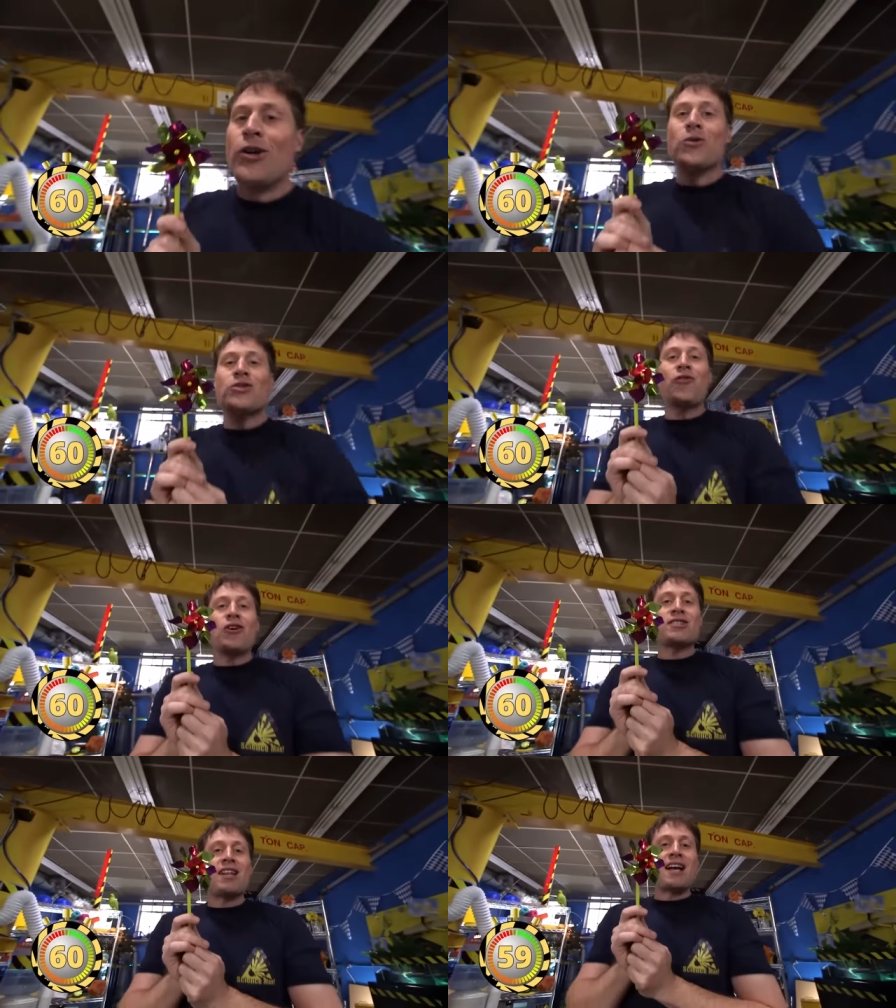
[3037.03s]
Newton's
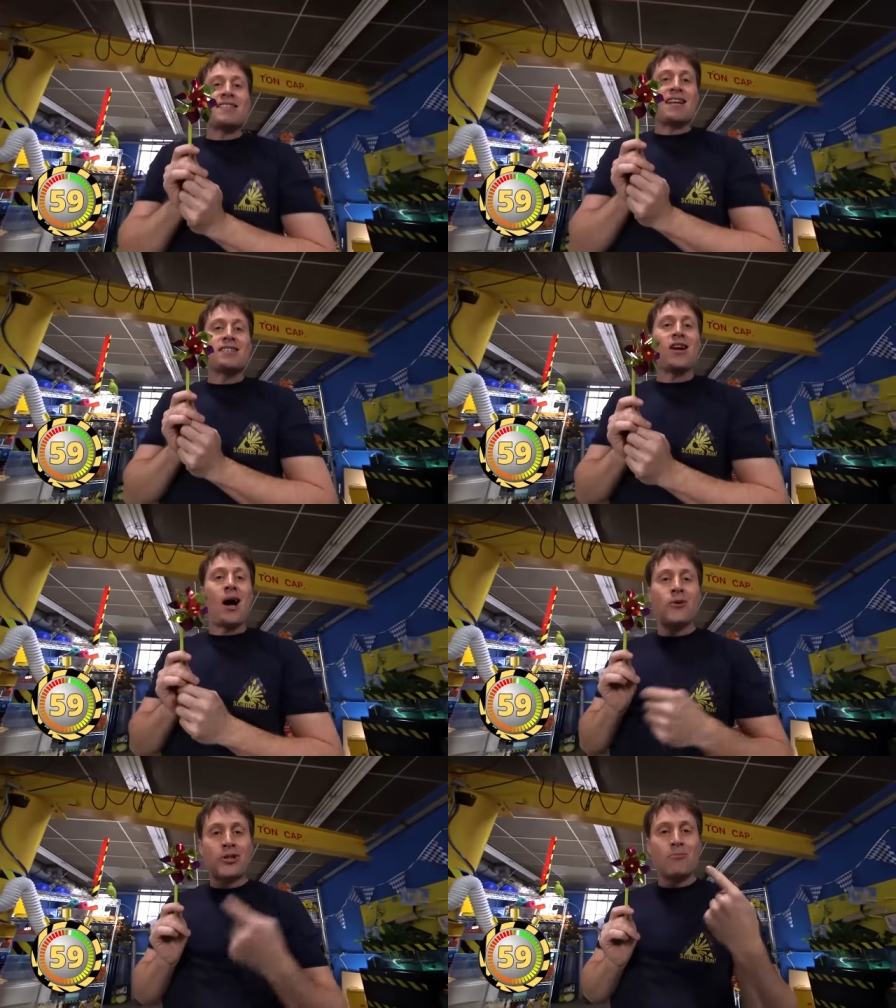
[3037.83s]
first law says an
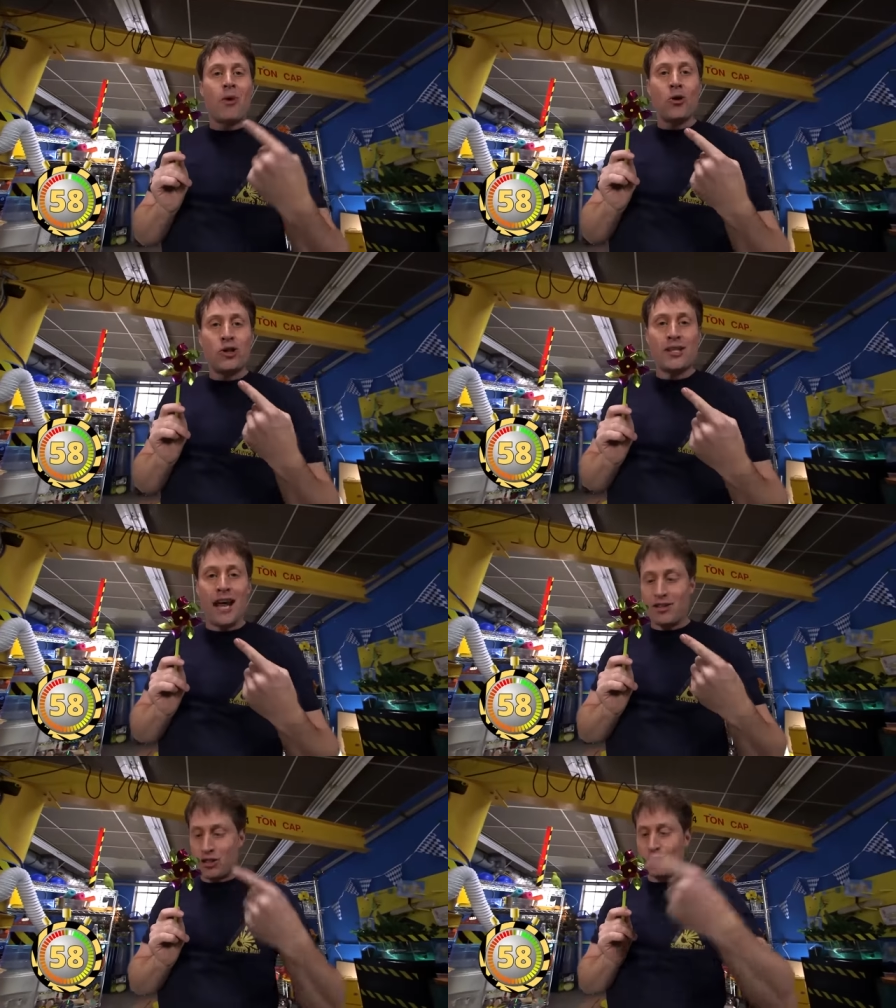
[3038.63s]
object in motion
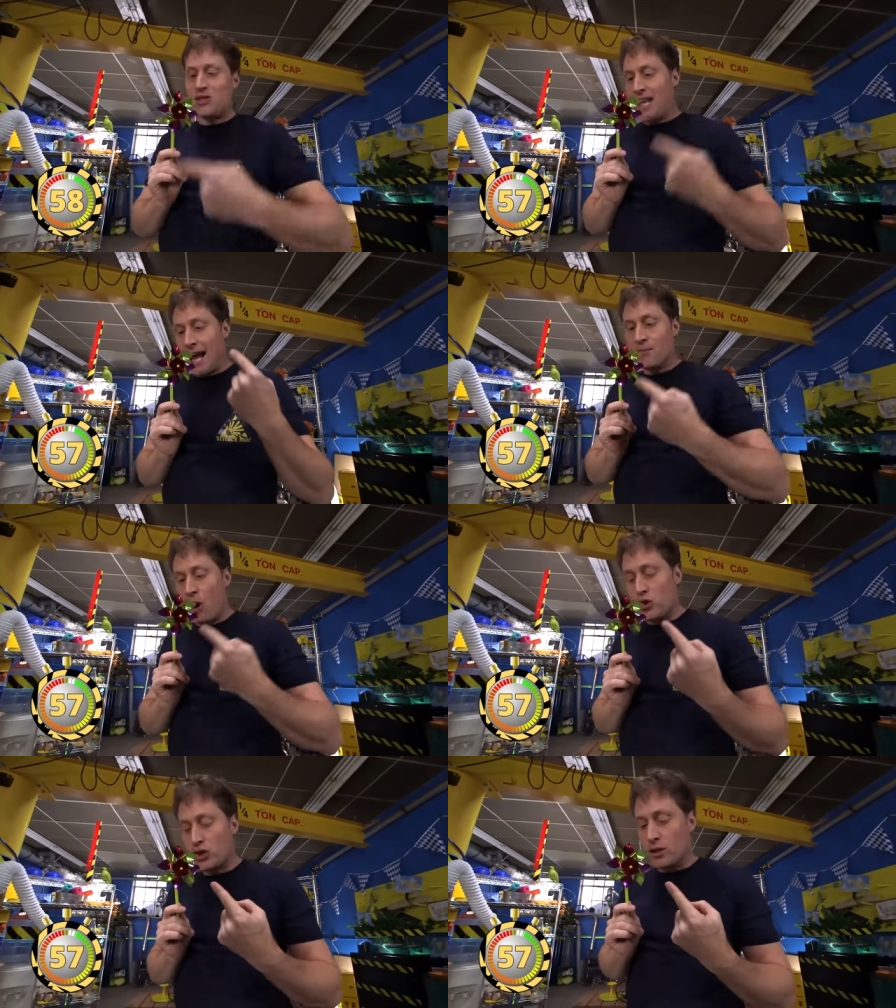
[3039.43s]
tends to stay in
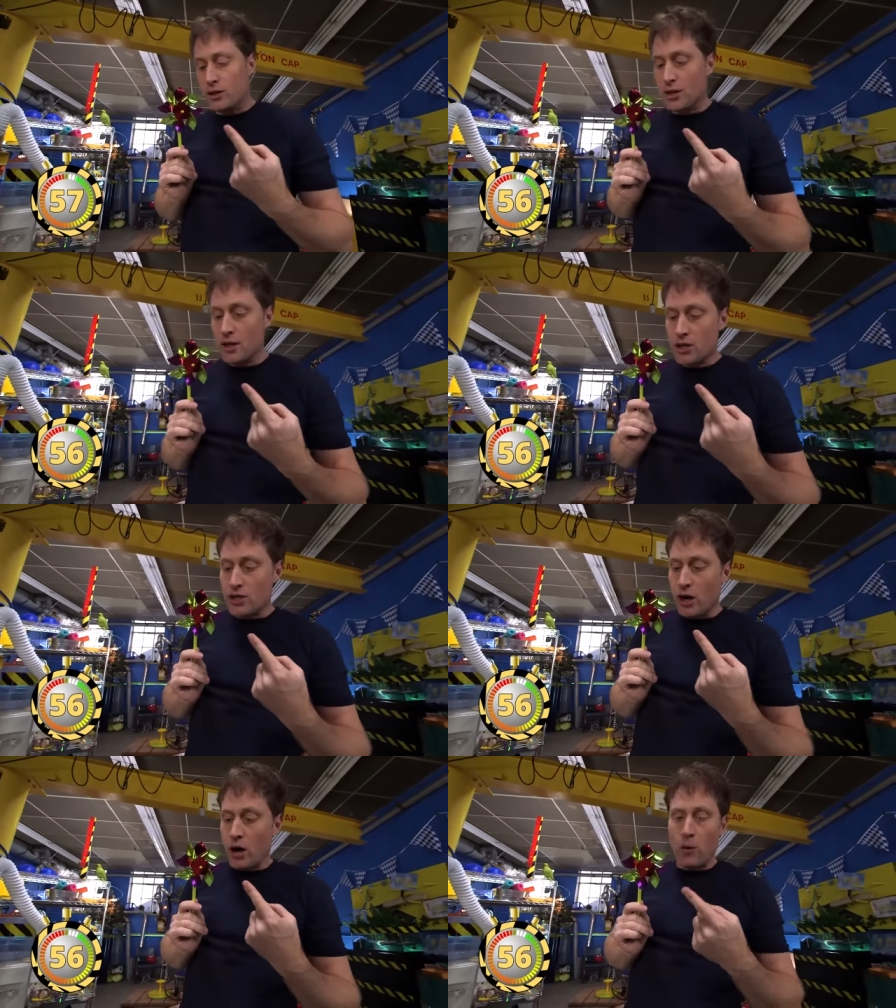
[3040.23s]
motion.
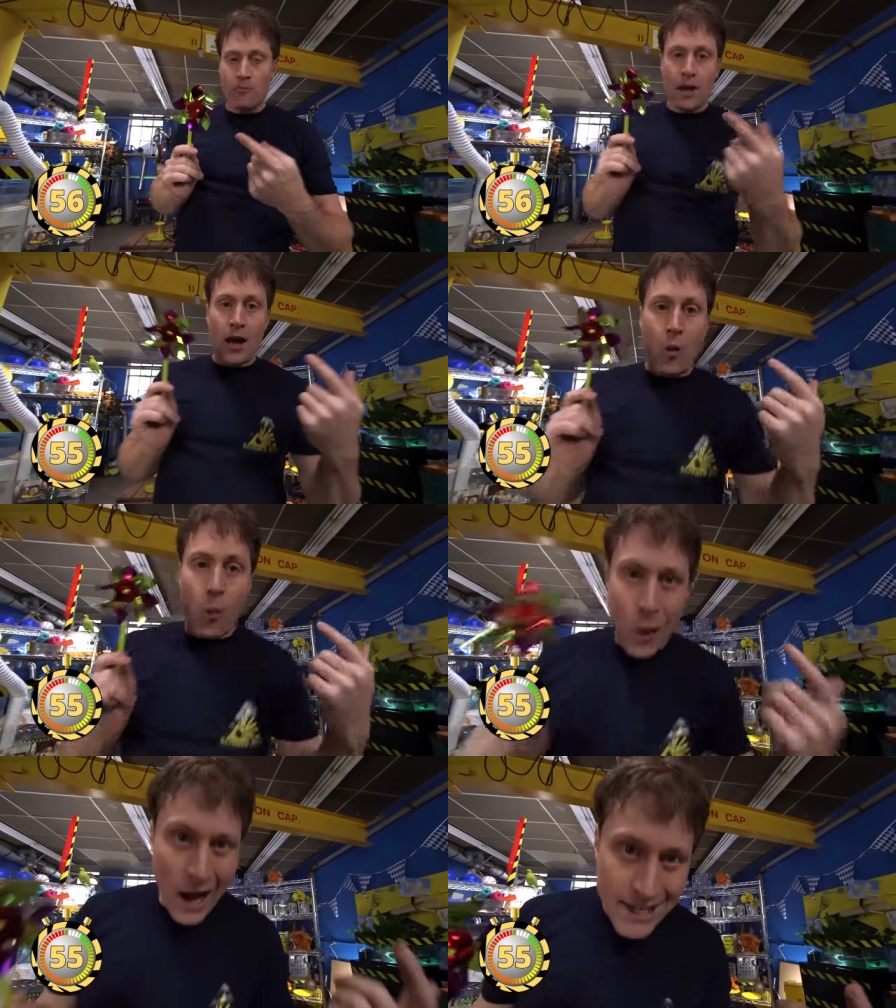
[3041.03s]
So
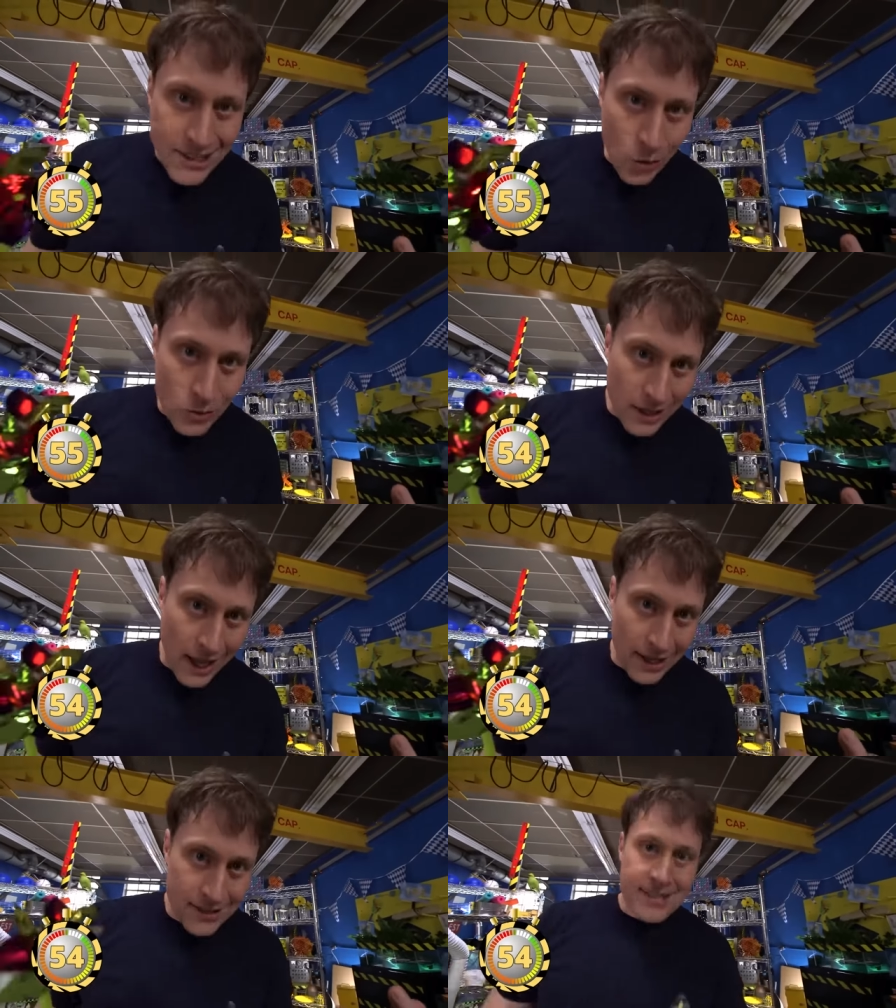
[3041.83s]
why don't
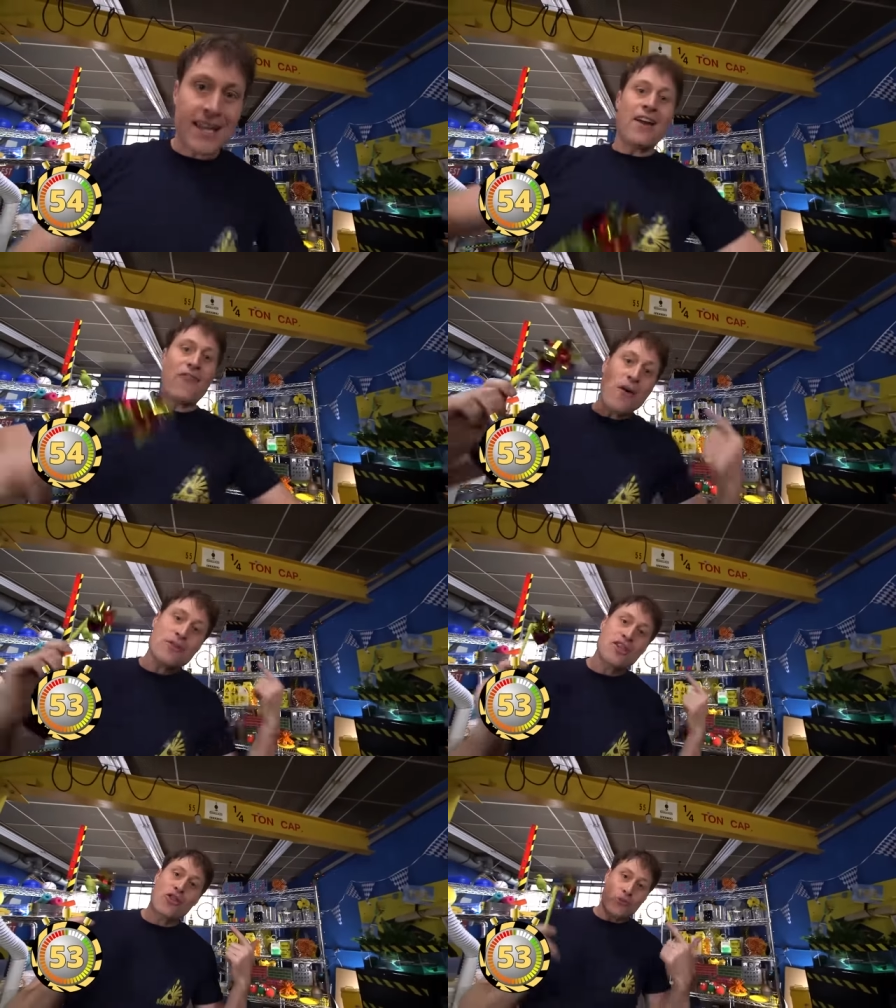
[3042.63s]
they? See, if I
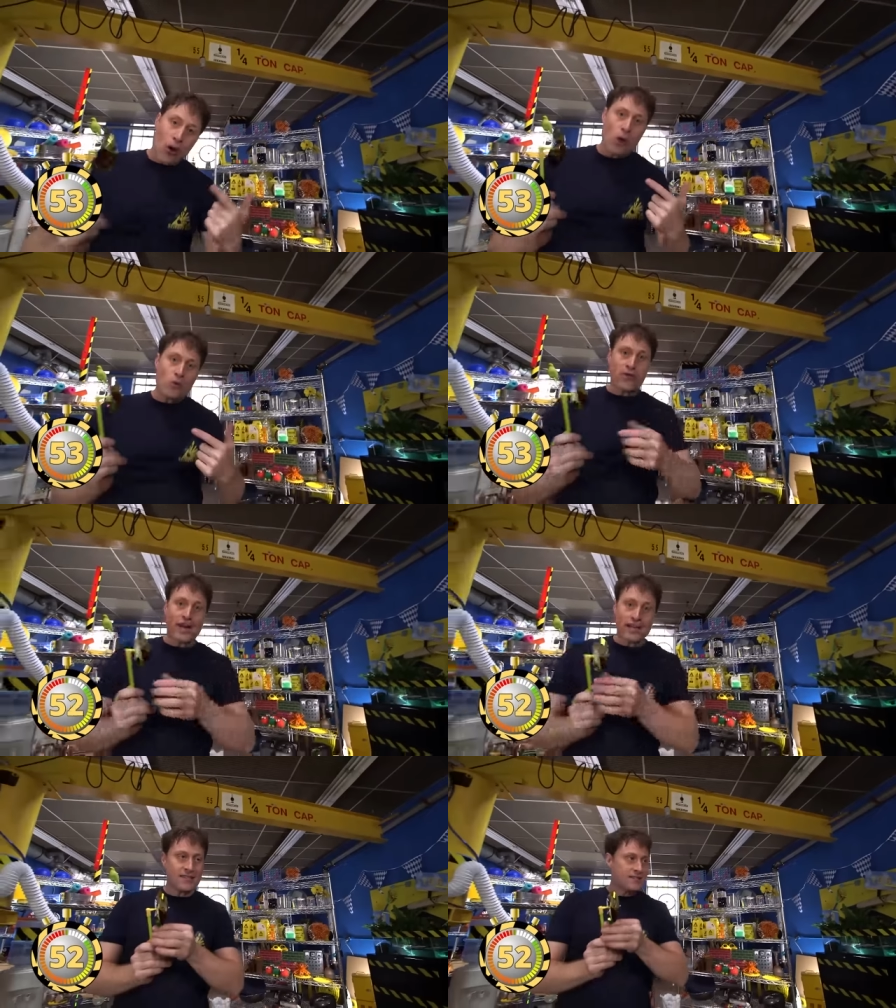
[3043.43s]
was to throw
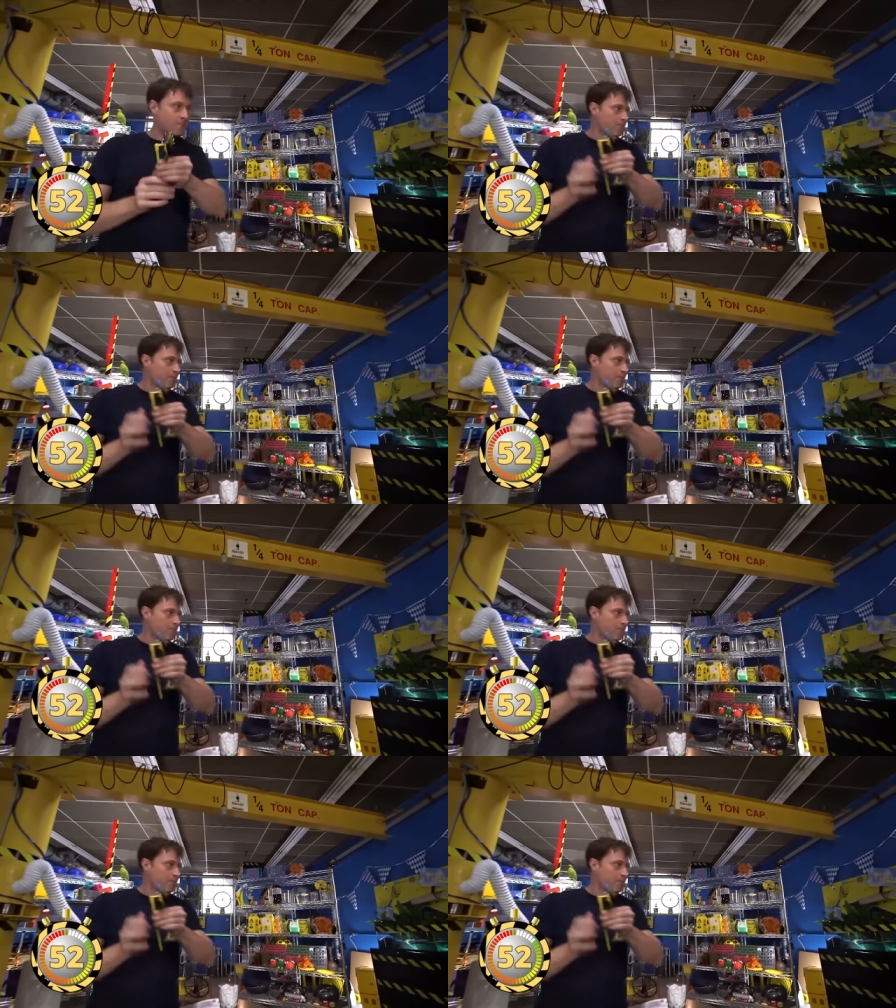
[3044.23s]
this,